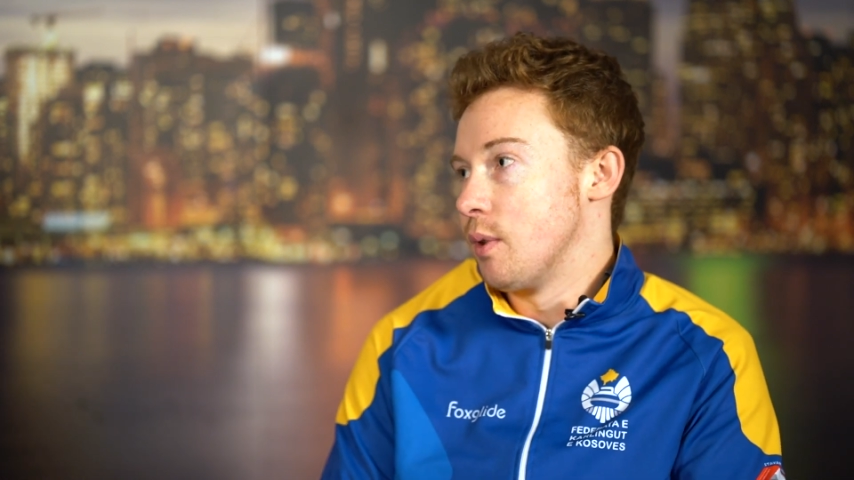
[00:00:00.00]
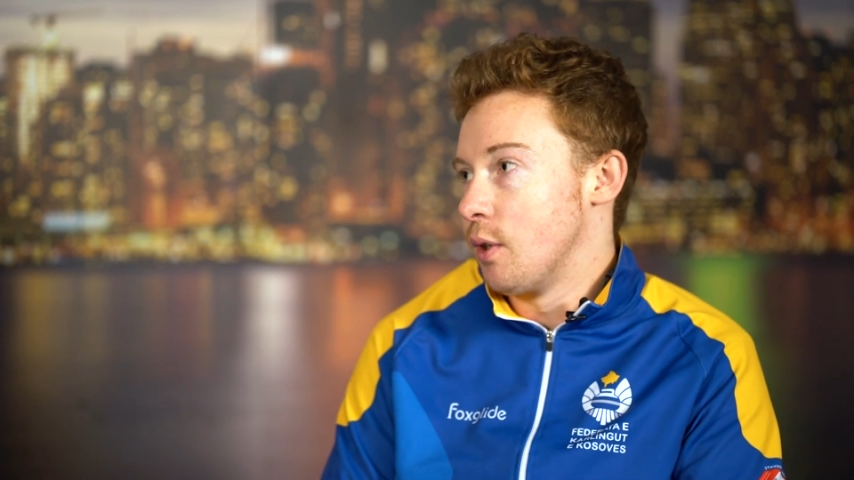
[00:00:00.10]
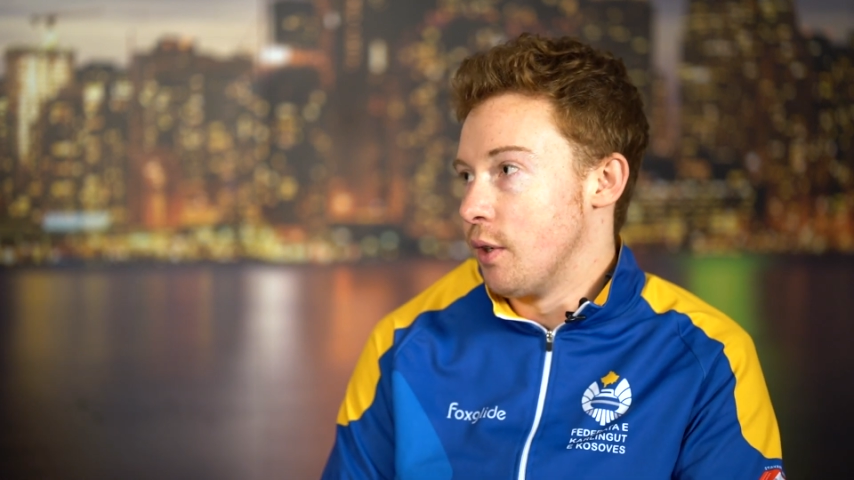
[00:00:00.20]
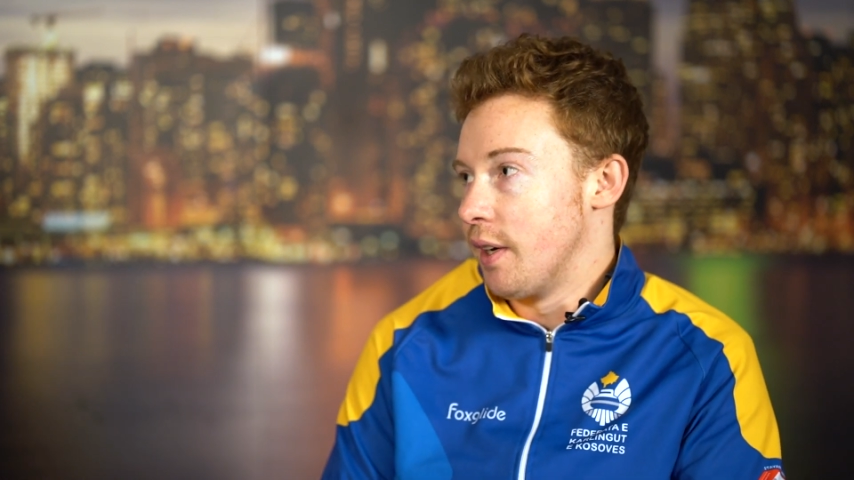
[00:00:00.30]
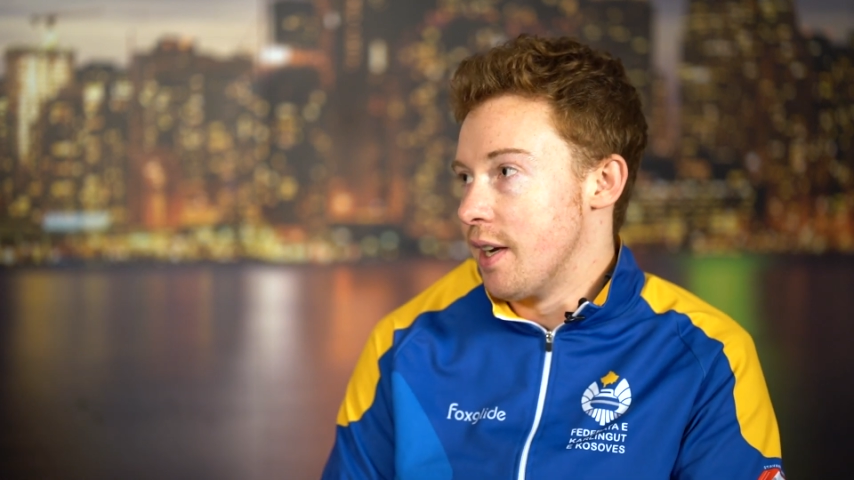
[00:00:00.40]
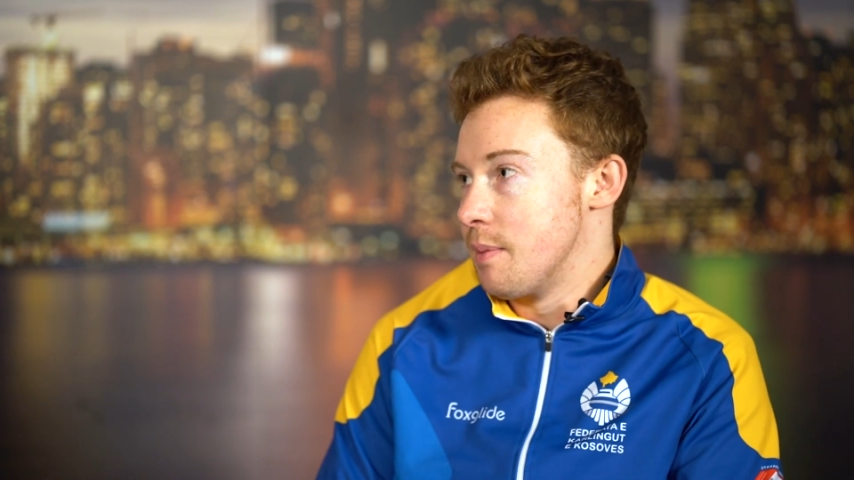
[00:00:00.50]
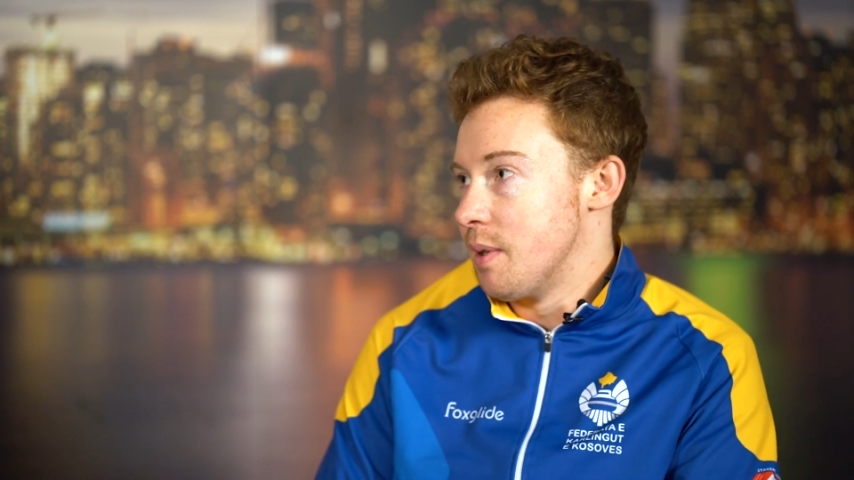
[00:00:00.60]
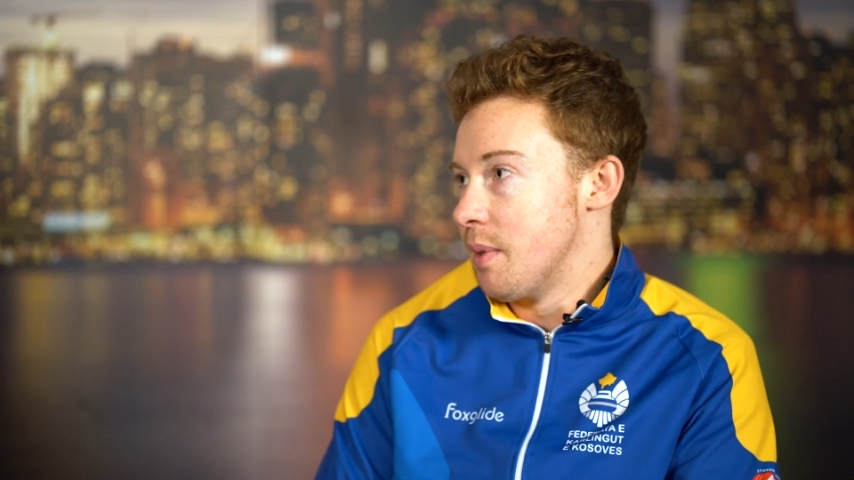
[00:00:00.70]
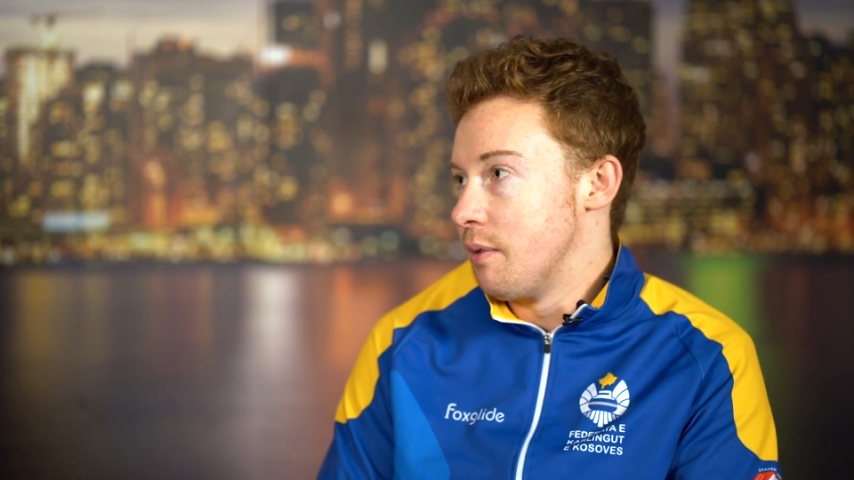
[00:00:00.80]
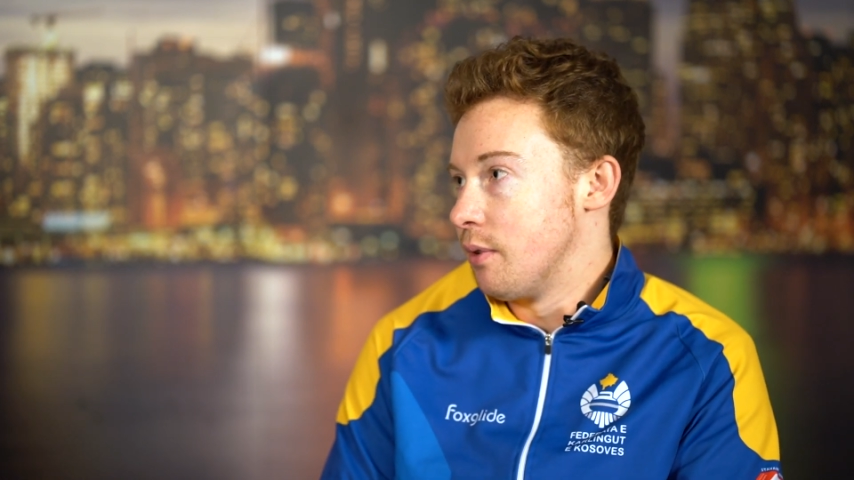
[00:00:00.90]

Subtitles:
Curling has been my